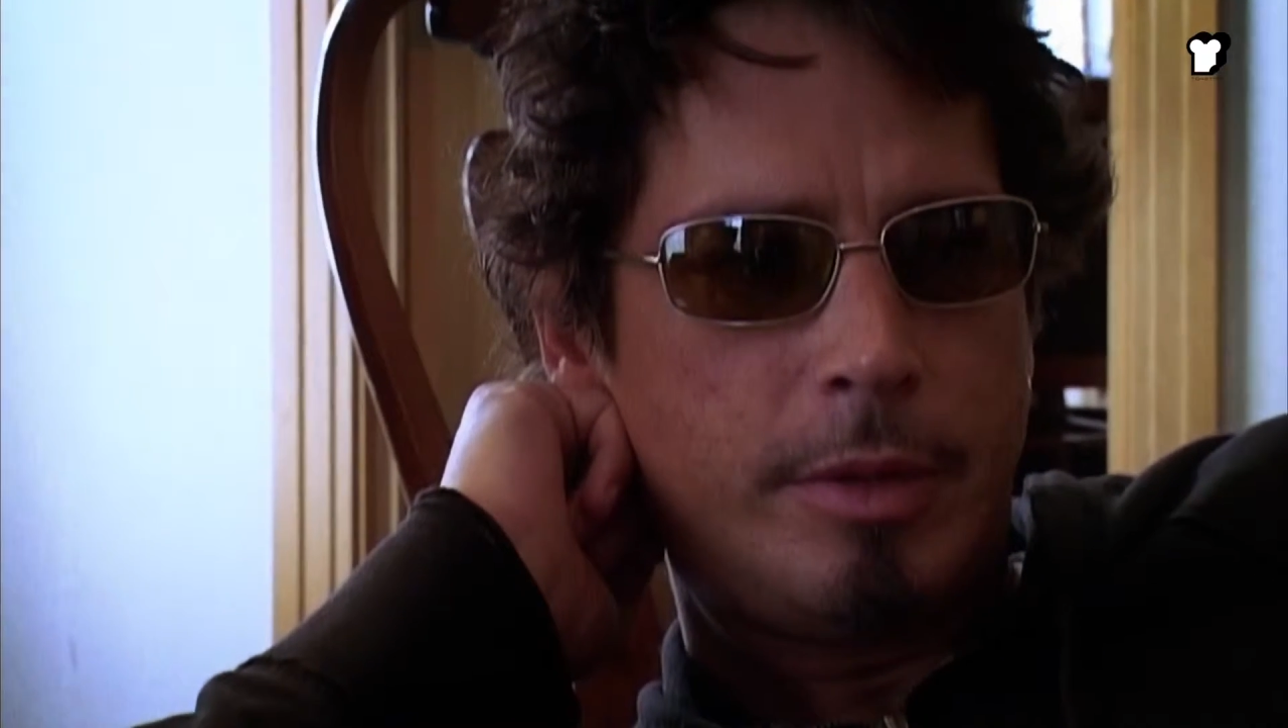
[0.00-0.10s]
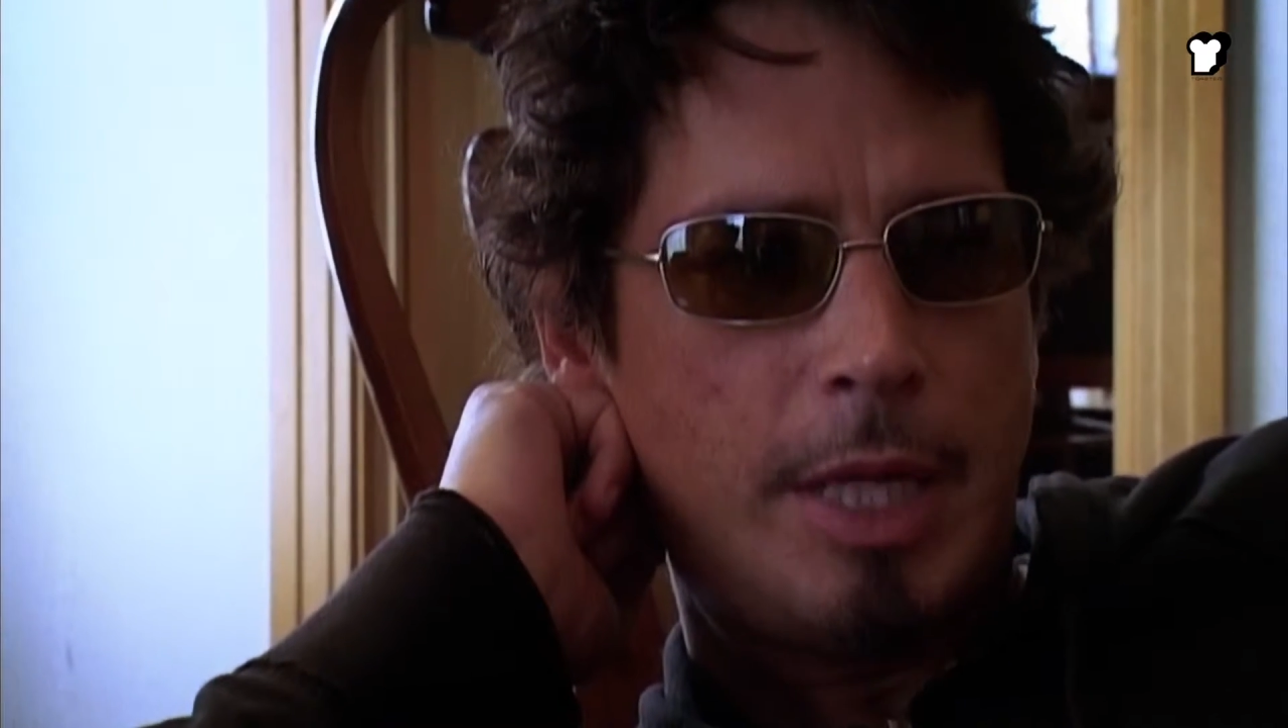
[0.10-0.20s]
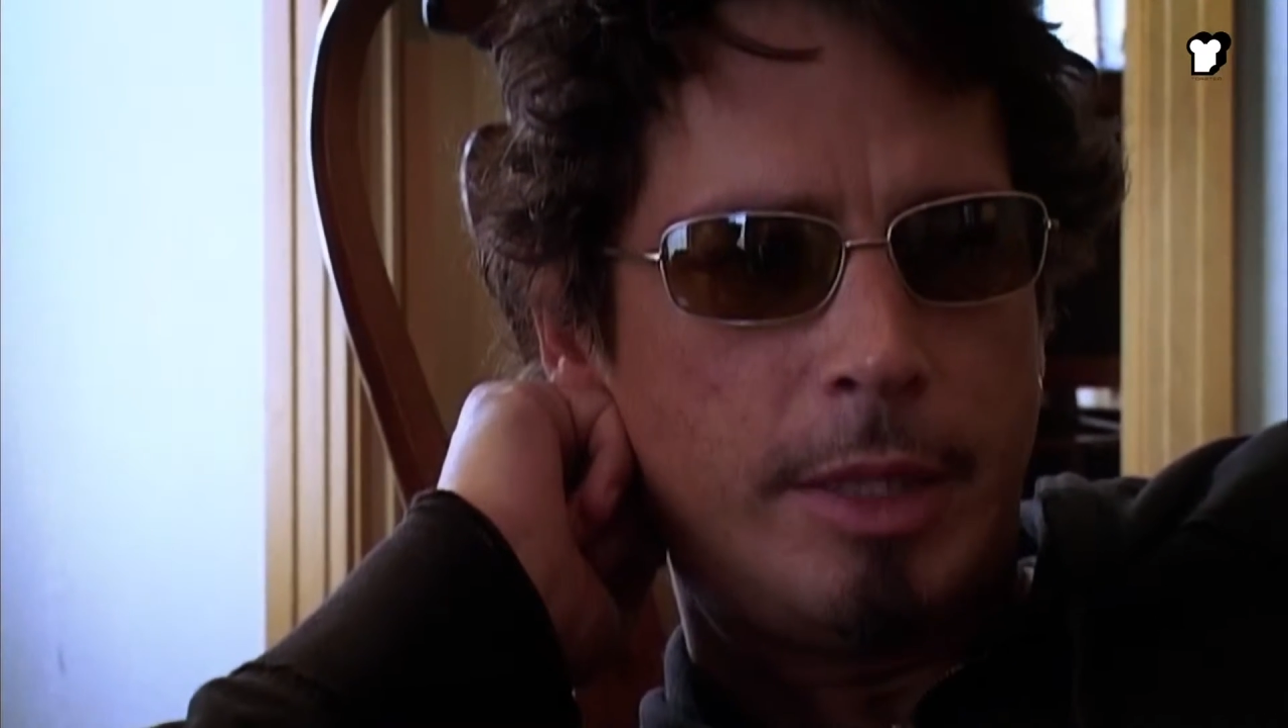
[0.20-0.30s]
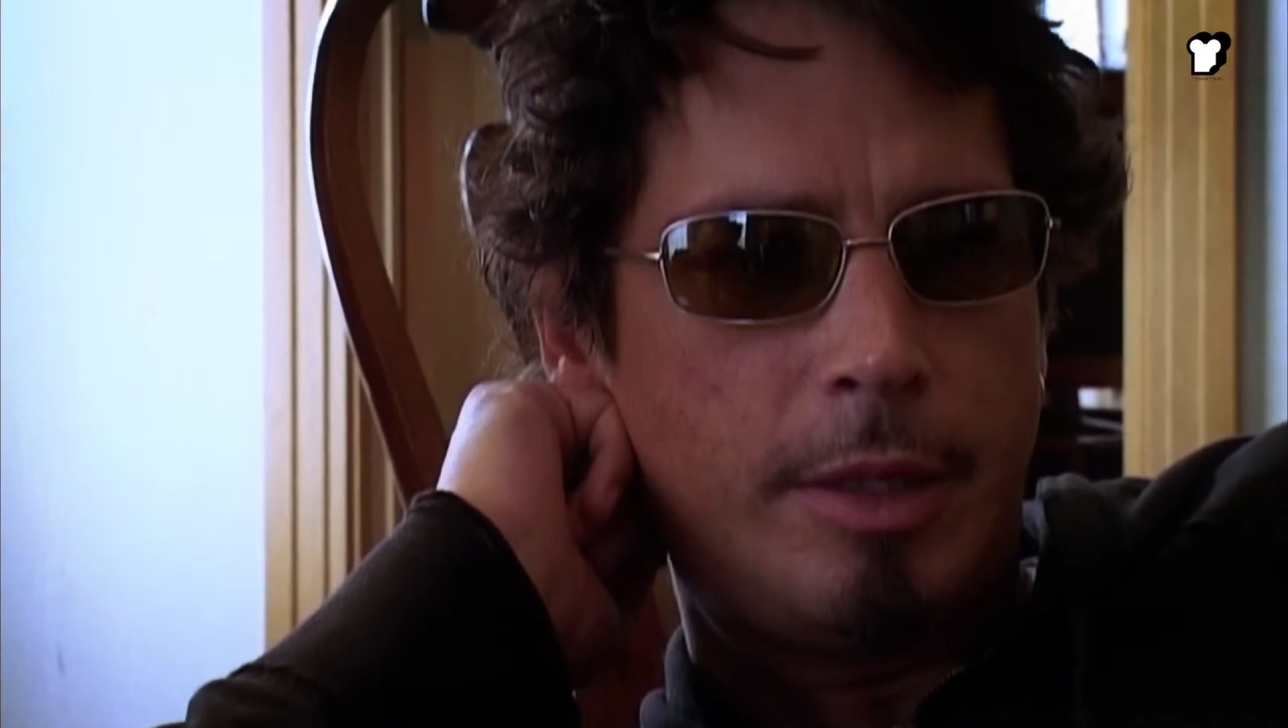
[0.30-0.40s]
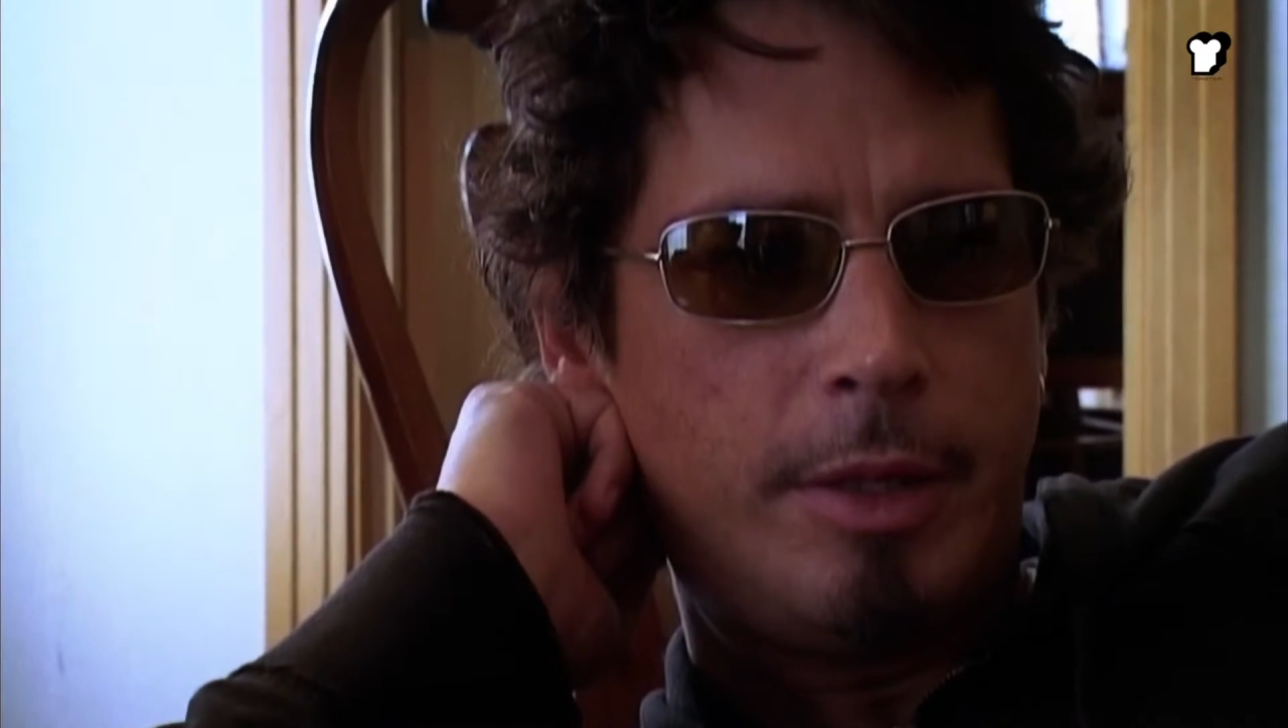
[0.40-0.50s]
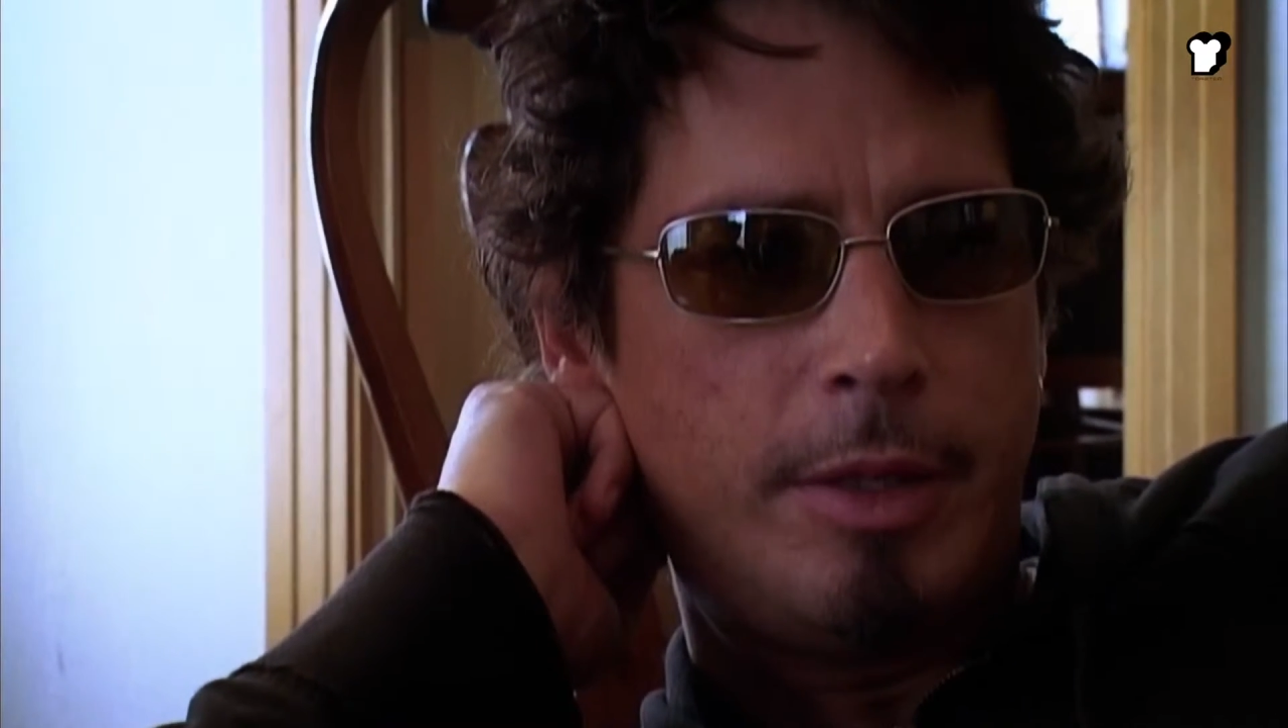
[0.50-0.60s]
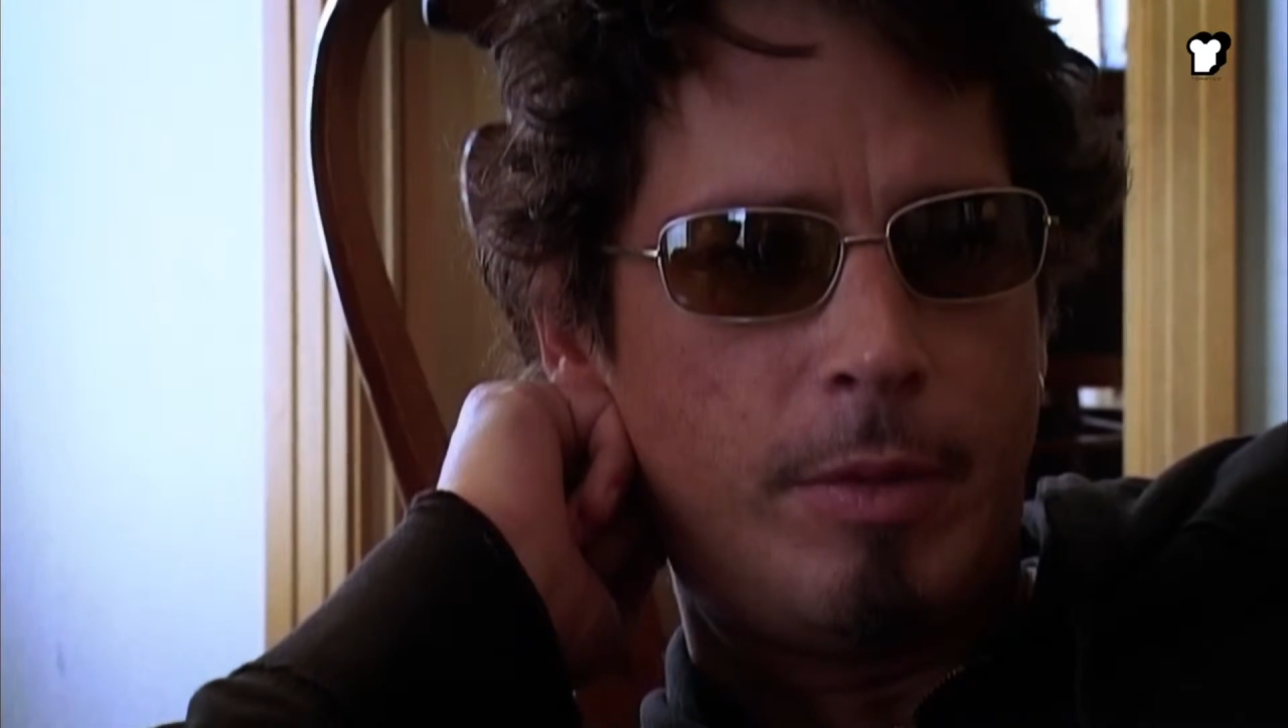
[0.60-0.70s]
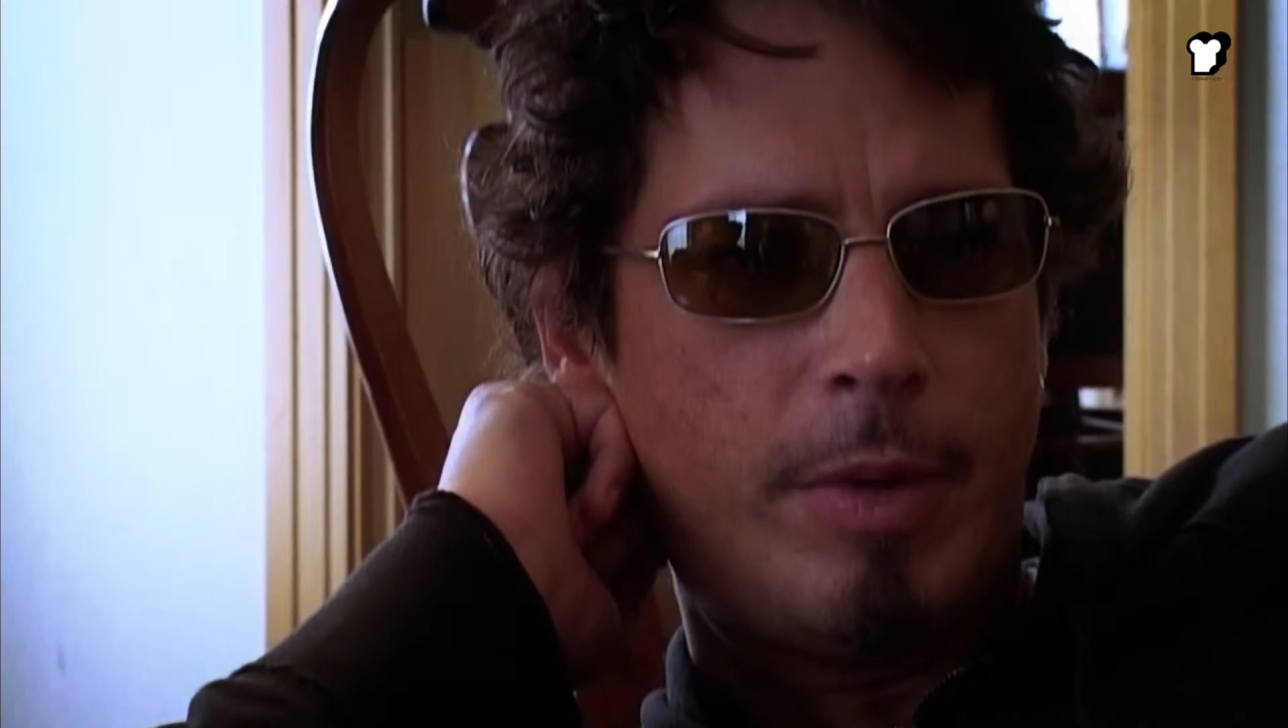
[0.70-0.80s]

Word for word: technically the